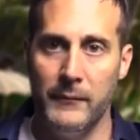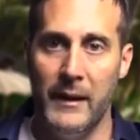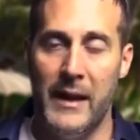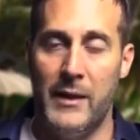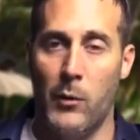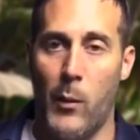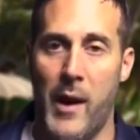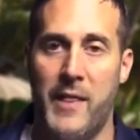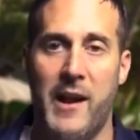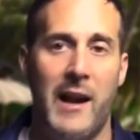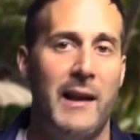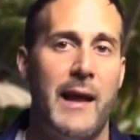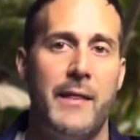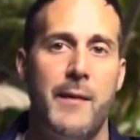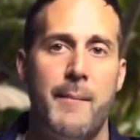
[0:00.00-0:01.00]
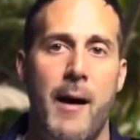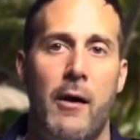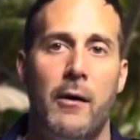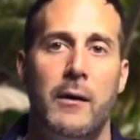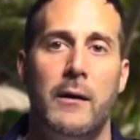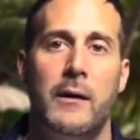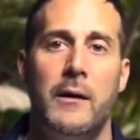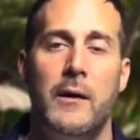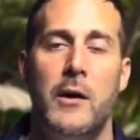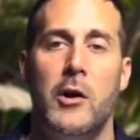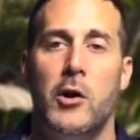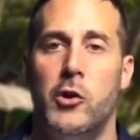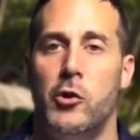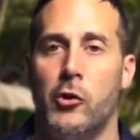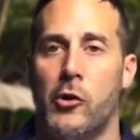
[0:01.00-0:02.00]
in the way that I laid them out,
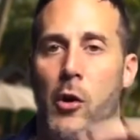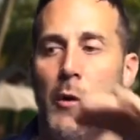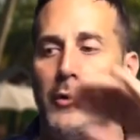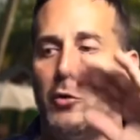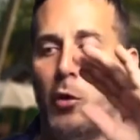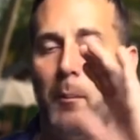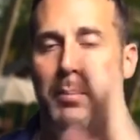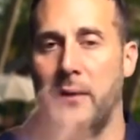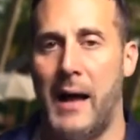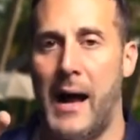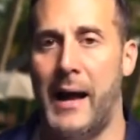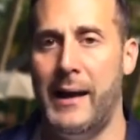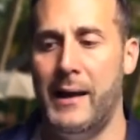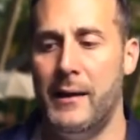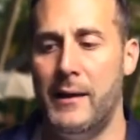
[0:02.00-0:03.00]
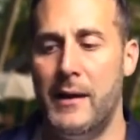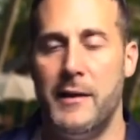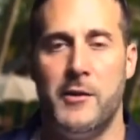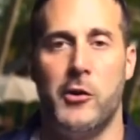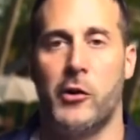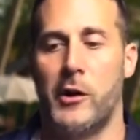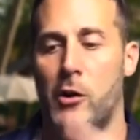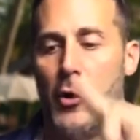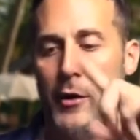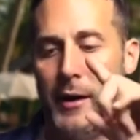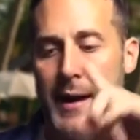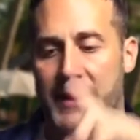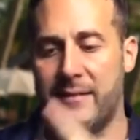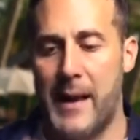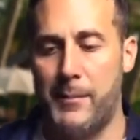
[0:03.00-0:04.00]
you're going to apply. You're going to go to the
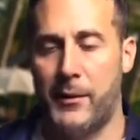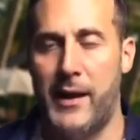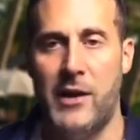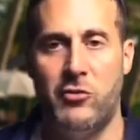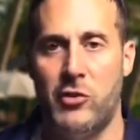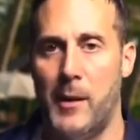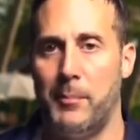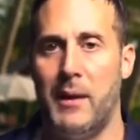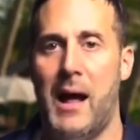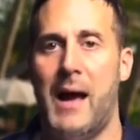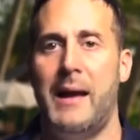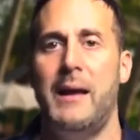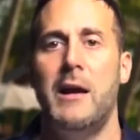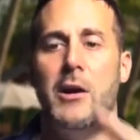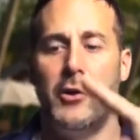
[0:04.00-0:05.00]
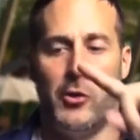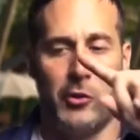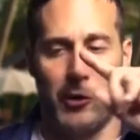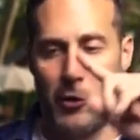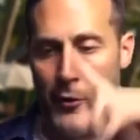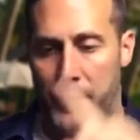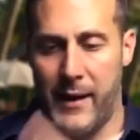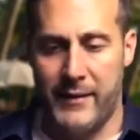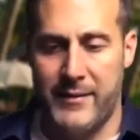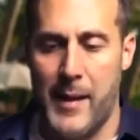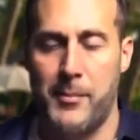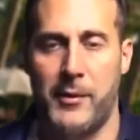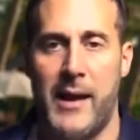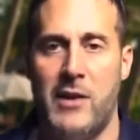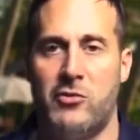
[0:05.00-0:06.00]
next application, apply. You're going to go to the next
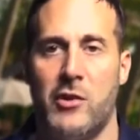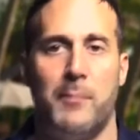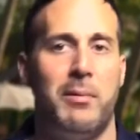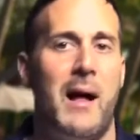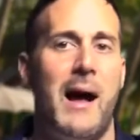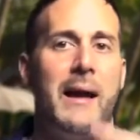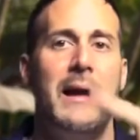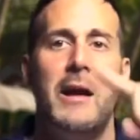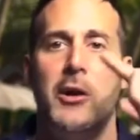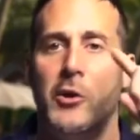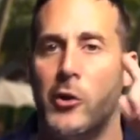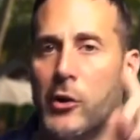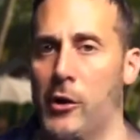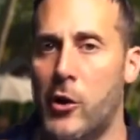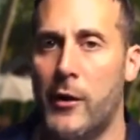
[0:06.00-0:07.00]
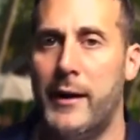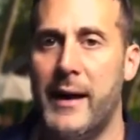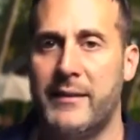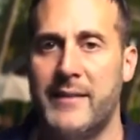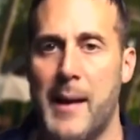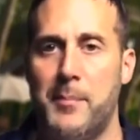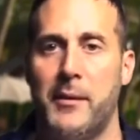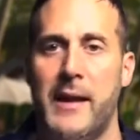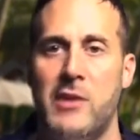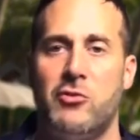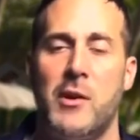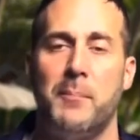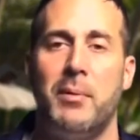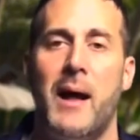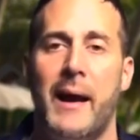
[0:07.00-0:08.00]
application, apply. You're going to go to the next
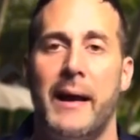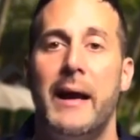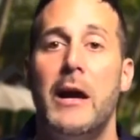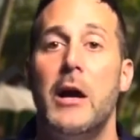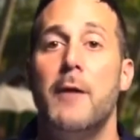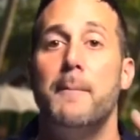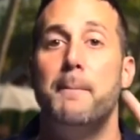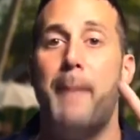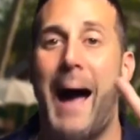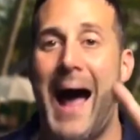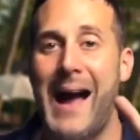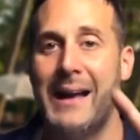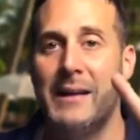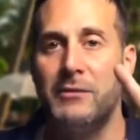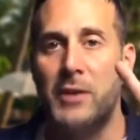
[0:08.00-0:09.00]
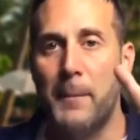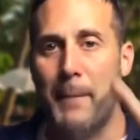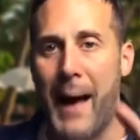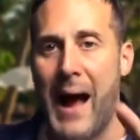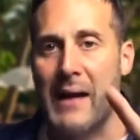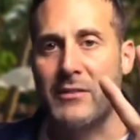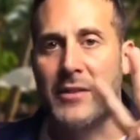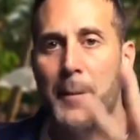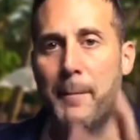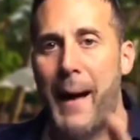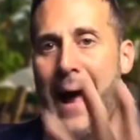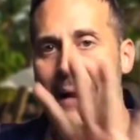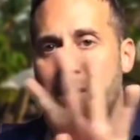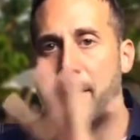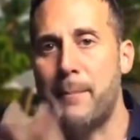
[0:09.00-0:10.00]
application, apply. Back to back to
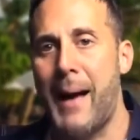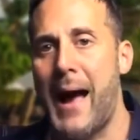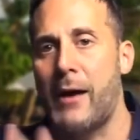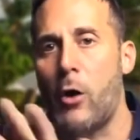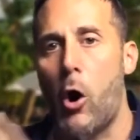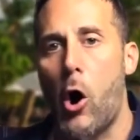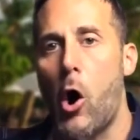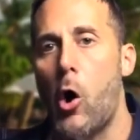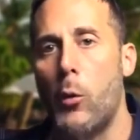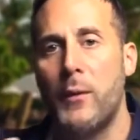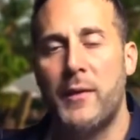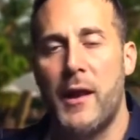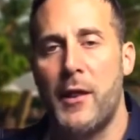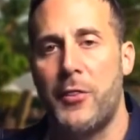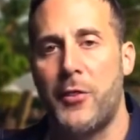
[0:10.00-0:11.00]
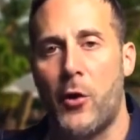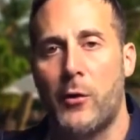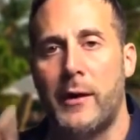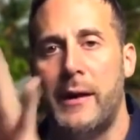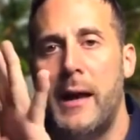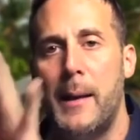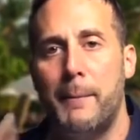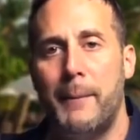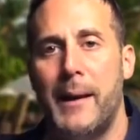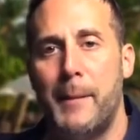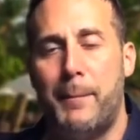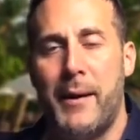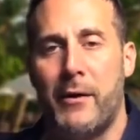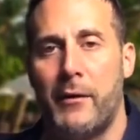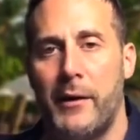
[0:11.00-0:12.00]
back to back, all within a
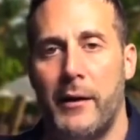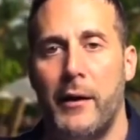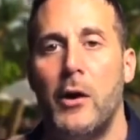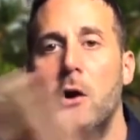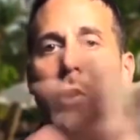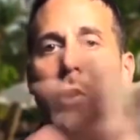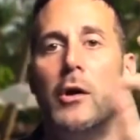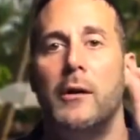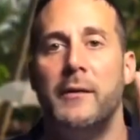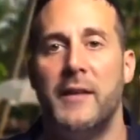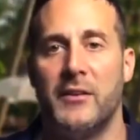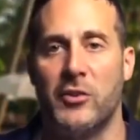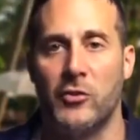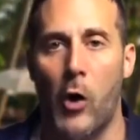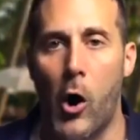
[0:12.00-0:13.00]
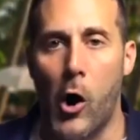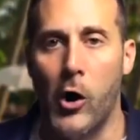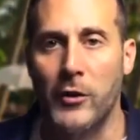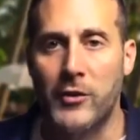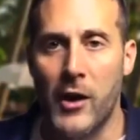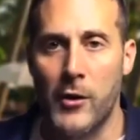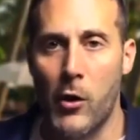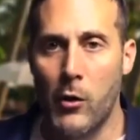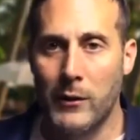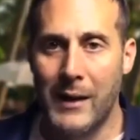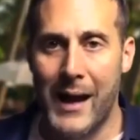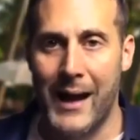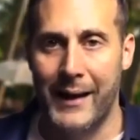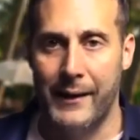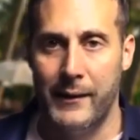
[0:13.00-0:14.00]
30-minute period. This is all done
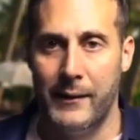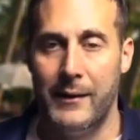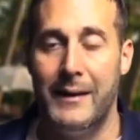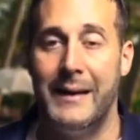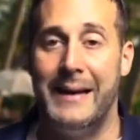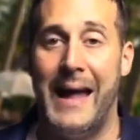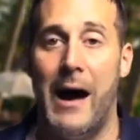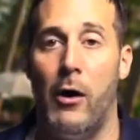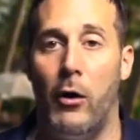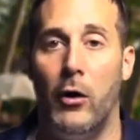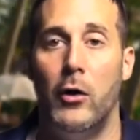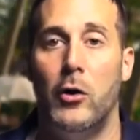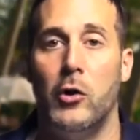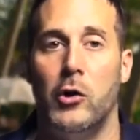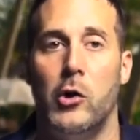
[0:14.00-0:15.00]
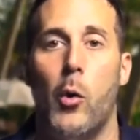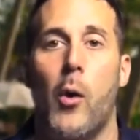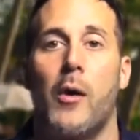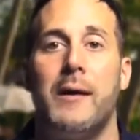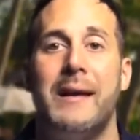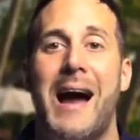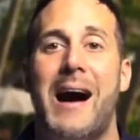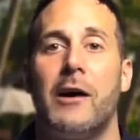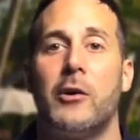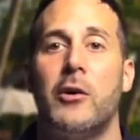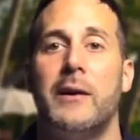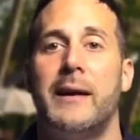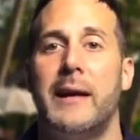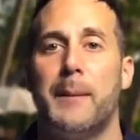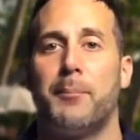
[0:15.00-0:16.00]
online. Now, you are not
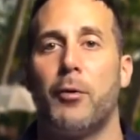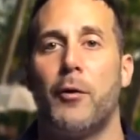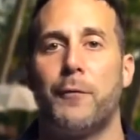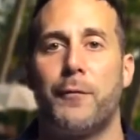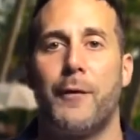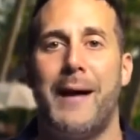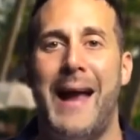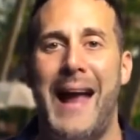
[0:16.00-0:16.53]
going to get approved for